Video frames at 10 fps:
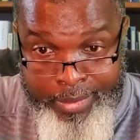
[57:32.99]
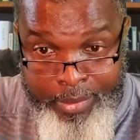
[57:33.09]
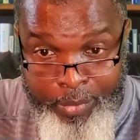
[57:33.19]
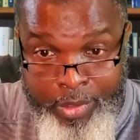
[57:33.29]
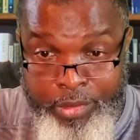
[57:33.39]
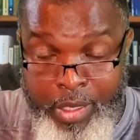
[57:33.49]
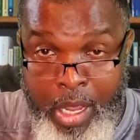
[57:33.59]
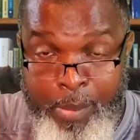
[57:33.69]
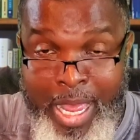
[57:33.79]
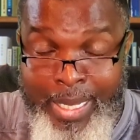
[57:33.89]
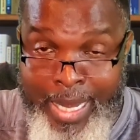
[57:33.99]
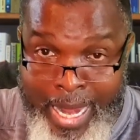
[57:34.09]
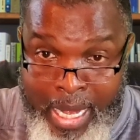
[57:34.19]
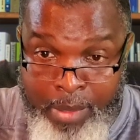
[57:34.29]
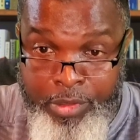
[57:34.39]
When it's talking about
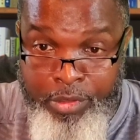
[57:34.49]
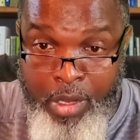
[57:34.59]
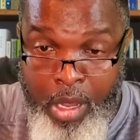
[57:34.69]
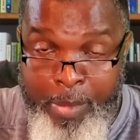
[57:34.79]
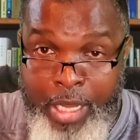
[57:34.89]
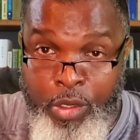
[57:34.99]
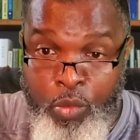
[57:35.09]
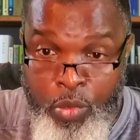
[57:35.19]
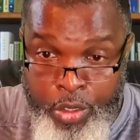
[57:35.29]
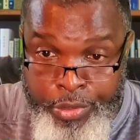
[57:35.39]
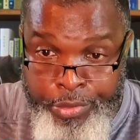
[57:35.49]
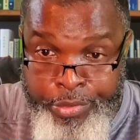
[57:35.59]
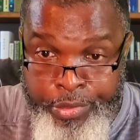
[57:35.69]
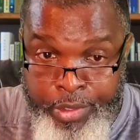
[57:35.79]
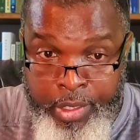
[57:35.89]
names, it's talking about the
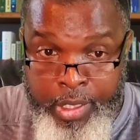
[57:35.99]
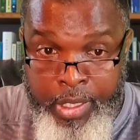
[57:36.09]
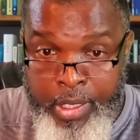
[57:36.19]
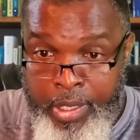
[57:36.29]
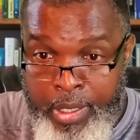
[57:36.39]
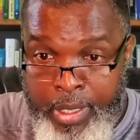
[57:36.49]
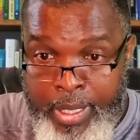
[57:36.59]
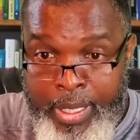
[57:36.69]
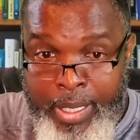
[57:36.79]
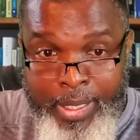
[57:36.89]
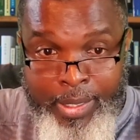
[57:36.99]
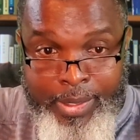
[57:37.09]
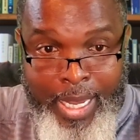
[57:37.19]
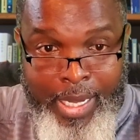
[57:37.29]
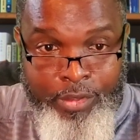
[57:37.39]
word.
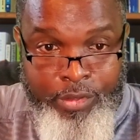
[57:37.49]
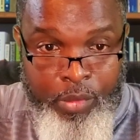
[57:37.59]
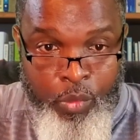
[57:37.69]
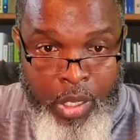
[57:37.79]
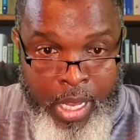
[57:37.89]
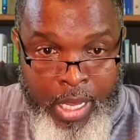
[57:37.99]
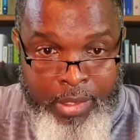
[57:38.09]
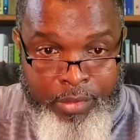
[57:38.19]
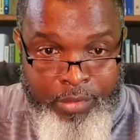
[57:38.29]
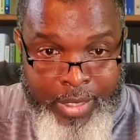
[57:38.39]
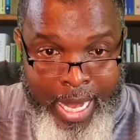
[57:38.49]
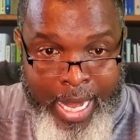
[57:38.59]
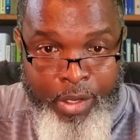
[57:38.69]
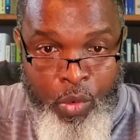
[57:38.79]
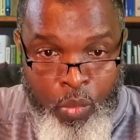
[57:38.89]
They will
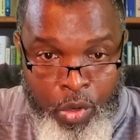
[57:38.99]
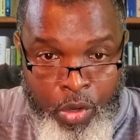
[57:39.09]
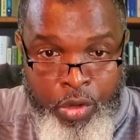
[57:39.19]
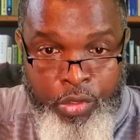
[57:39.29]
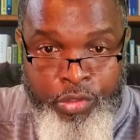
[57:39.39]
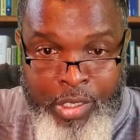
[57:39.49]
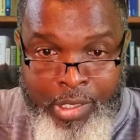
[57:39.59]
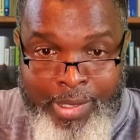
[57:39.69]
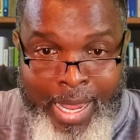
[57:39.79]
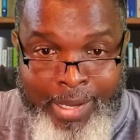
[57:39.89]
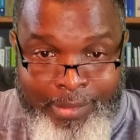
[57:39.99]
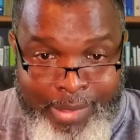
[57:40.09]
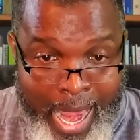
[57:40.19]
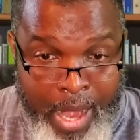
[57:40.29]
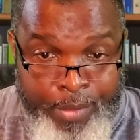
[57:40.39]
understand the word just like
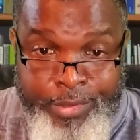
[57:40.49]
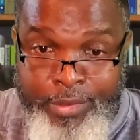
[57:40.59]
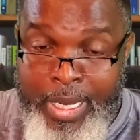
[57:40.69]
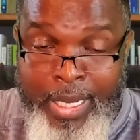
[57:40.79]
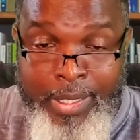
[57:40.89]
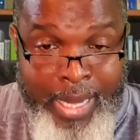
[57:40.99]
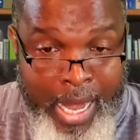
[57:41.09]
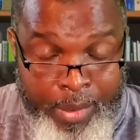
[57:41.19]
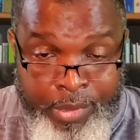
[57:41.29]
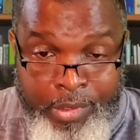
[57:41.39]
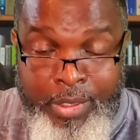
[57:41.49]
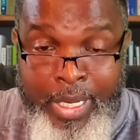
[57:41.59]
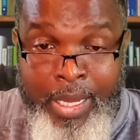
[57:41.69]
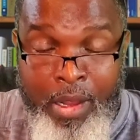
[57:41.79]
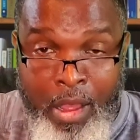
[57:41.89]
Cyrus and Darius
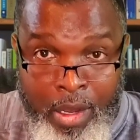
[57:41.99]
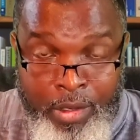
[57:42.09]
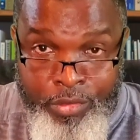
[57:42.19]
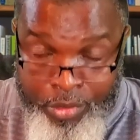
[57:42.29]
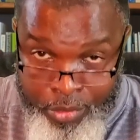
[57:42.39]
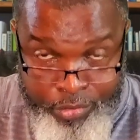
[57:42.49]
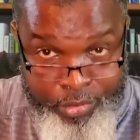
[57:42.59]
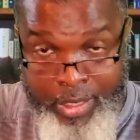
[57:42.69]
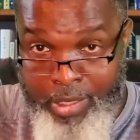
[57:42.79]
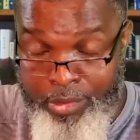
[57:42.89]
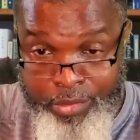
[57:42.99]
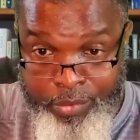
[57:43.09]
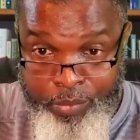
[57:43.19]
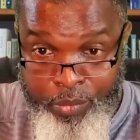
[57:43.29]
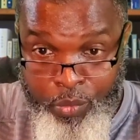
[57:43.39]
and Artaxerxes.
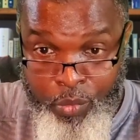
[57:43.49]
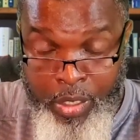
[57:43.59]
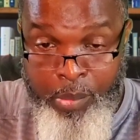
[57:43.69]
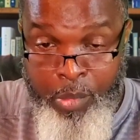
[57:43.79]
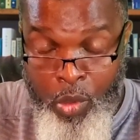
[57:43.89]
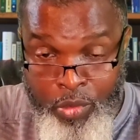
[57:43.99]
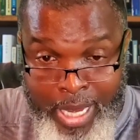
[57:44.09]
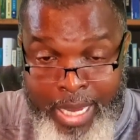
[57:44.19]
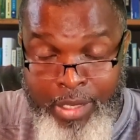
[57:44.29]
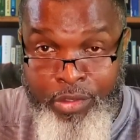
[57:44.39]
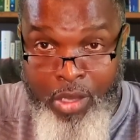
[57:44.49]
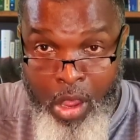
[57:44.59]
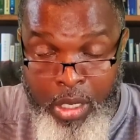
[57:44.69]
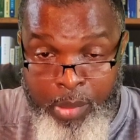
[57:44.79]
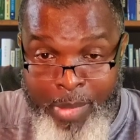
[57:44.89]
When the Most High is
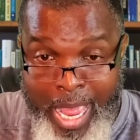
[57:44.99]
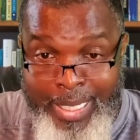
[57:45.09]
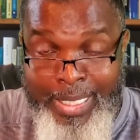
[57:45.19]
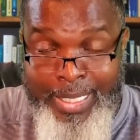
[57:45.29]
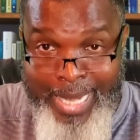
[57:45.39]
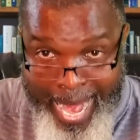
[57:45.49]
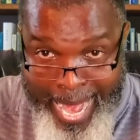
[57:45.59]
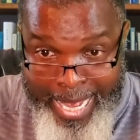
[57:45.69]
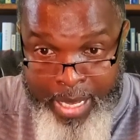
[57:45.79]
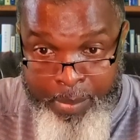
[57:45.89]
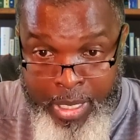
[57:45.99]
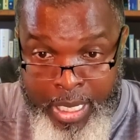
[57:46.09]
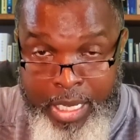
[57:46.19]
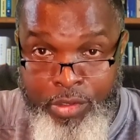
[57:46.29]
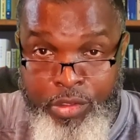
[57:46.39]
talking about the name,
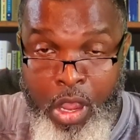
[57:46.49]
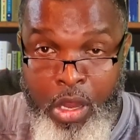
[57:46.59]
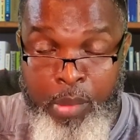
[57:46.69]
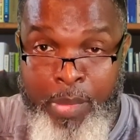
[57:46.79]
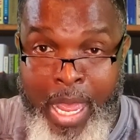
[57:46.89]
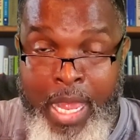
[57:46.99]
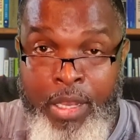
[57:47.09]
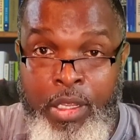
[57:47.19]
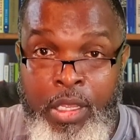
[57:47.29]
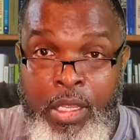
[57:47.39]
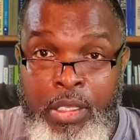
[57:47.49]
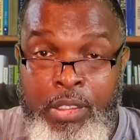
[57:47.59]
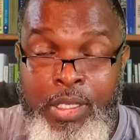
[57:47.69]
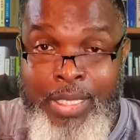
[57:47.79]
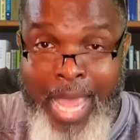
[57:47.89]
he's talking about
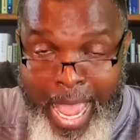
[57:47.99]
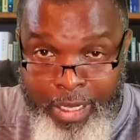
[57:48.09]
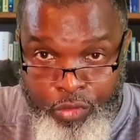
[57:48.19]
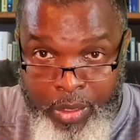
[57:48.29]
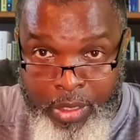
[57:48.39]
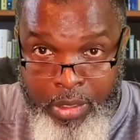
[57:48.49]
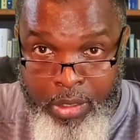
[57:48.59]
the doctrine.